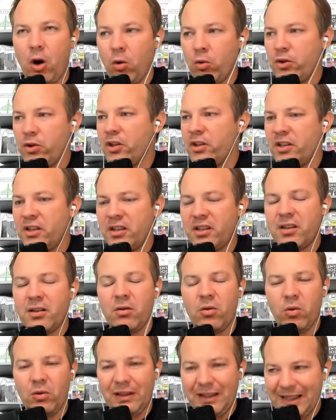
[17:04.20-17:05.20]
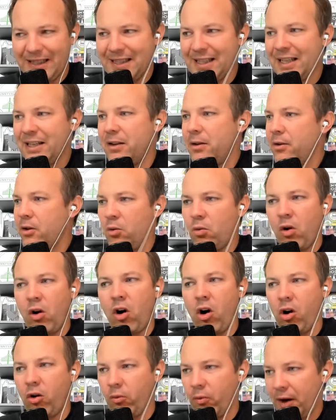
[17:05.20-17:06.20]
coaches who listen. You are
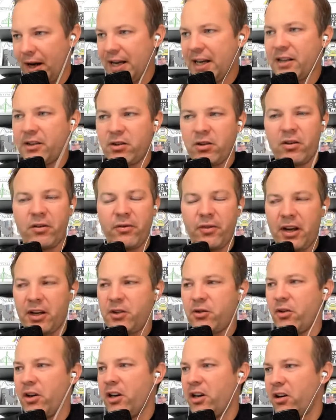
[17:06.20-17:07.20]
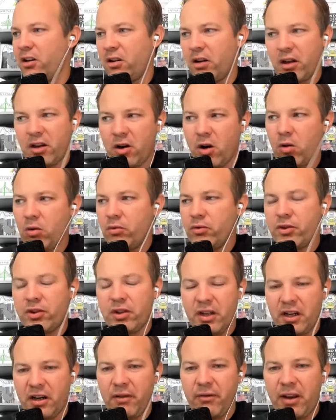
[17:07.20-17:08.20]
already a certified trainer, a coach,
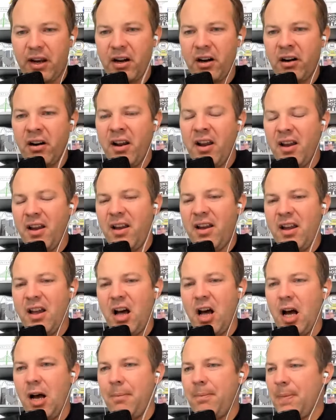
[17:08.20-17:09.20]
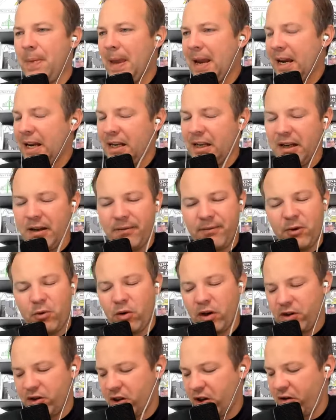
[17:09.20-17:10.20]
an innovator. Um, and uh, if you
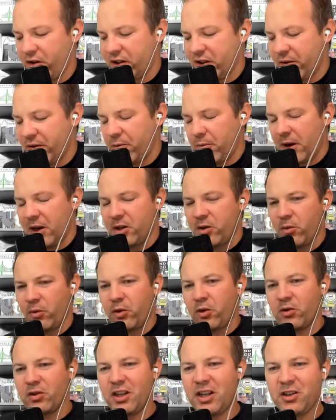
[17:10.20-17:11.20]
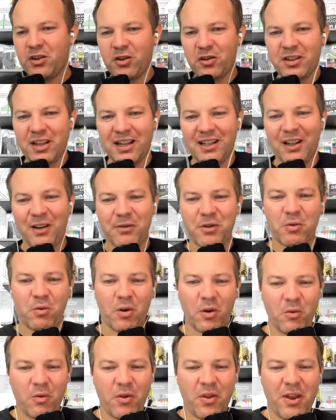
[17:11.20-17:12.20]
want to share this information with your teachers, I'd love to
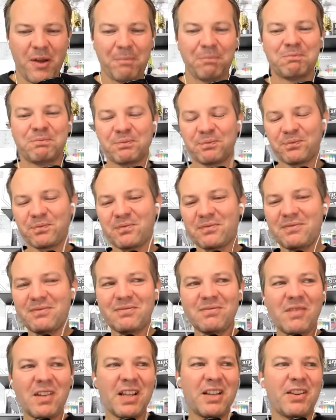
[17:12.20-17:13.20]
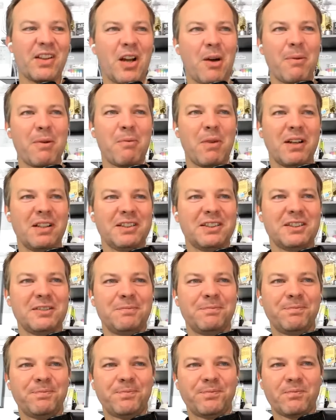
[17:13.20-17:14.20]
work with them in the coming months.
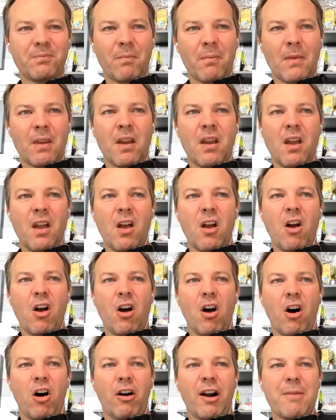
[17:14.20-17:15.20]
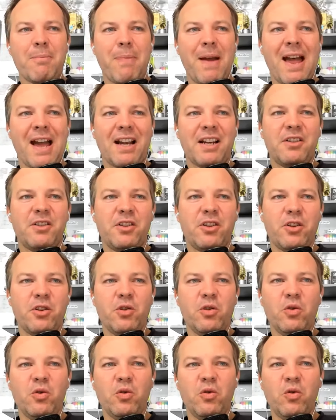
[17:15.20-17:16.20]
All right, back to
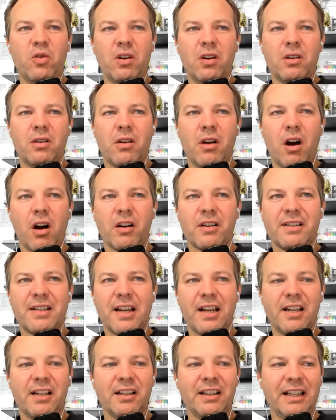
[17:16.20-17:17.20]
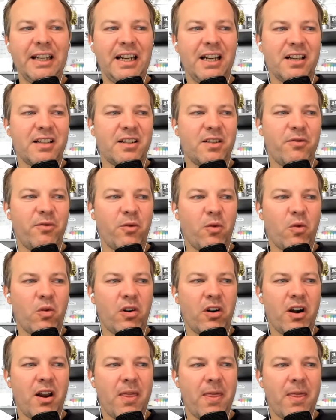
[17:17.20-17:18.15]
our ten links for